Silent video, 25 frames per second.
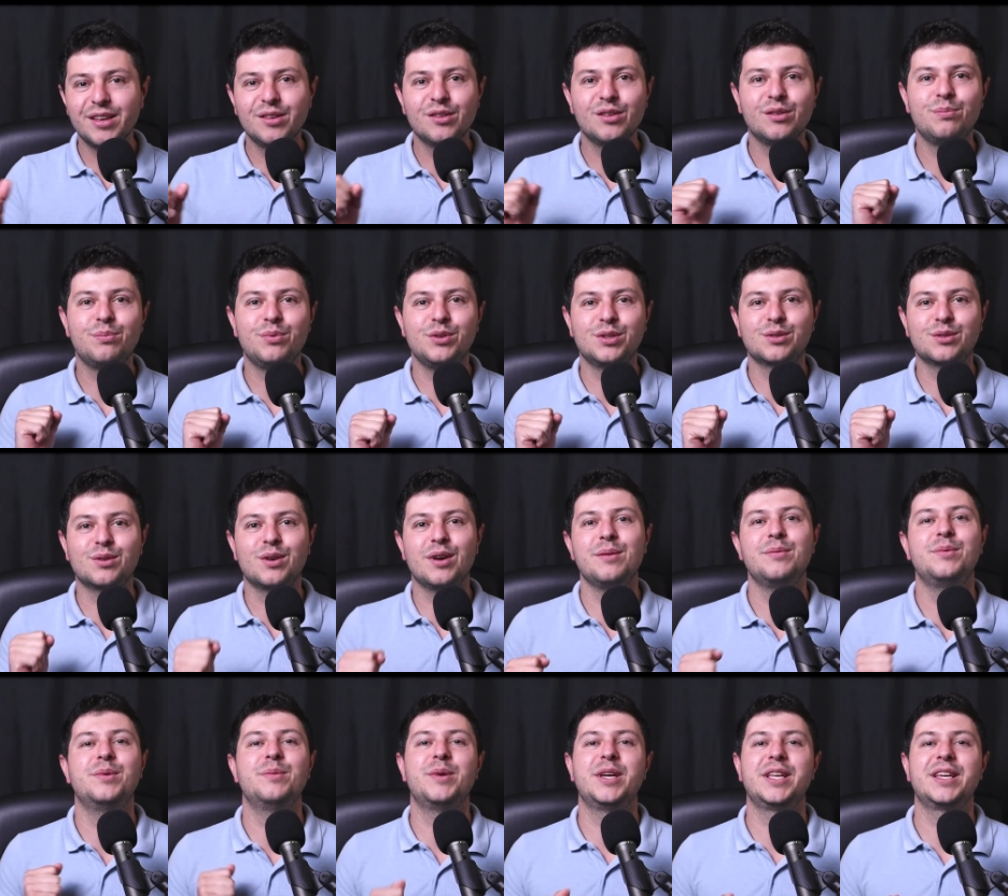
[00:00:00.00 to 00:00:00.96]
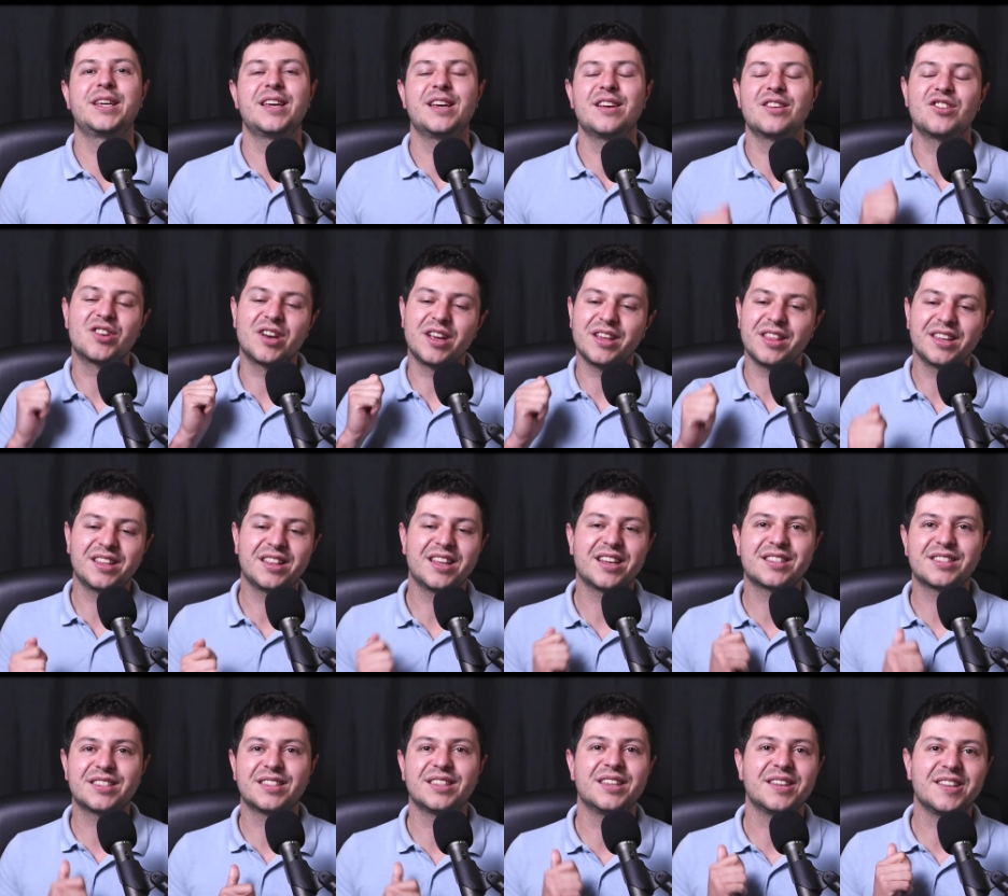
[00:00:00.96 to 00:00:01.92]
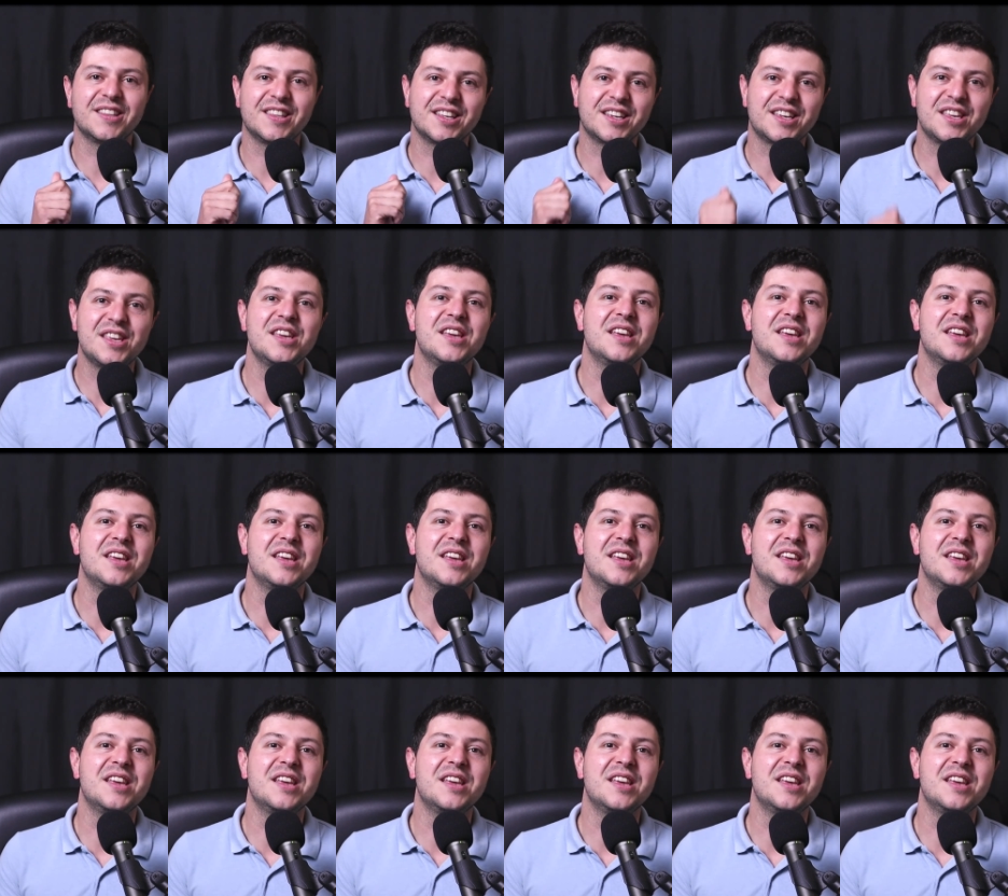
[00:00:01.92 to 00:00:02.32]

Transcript: prescribed the medication. I think that's the, the key.